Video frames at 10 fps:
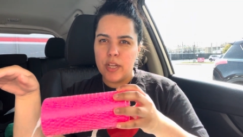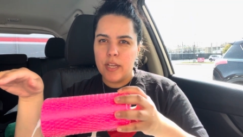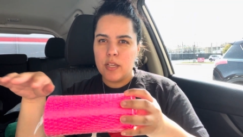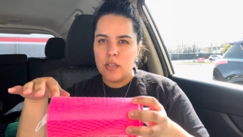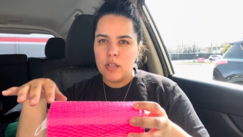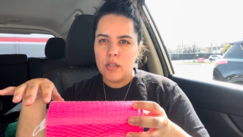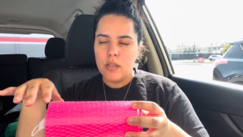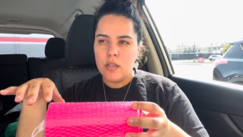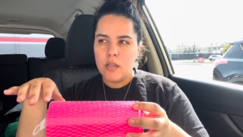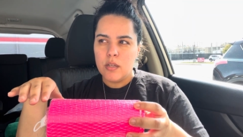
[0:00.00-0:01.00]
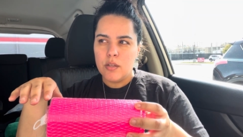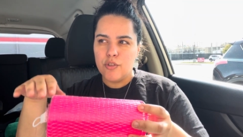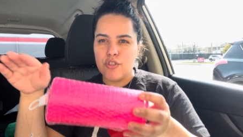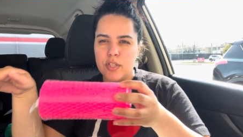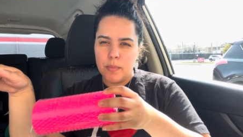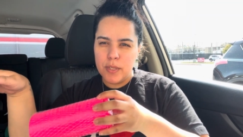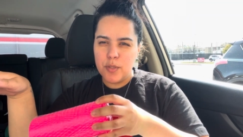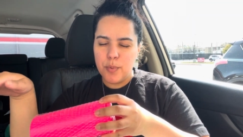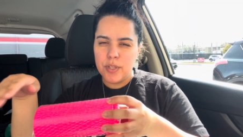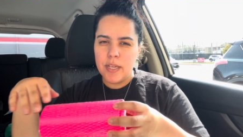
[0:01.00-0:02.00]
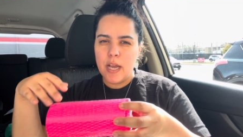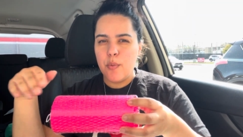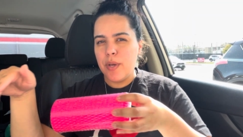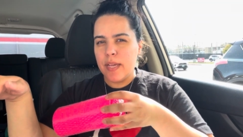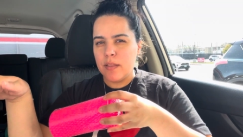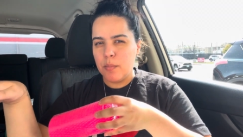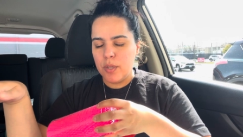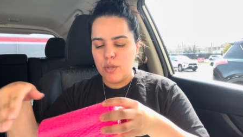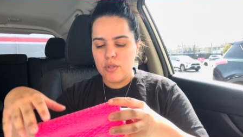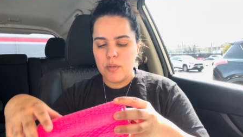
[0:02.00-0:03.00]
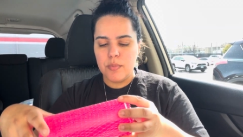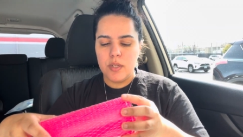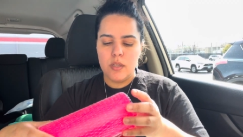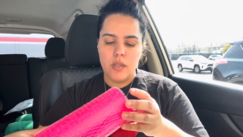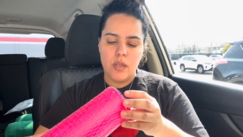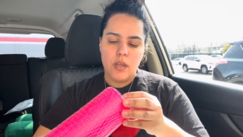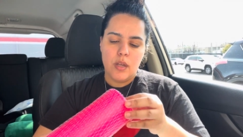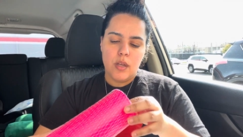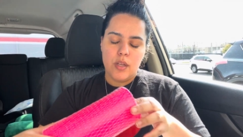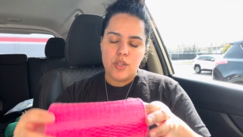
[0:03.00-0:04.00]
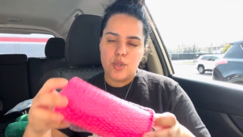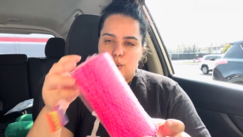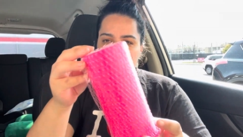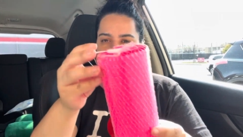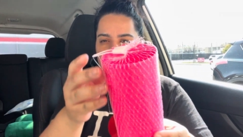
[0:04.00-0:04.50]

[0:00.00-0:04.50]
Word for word: like their siblings' birthday, I would get them a little something. So yeah,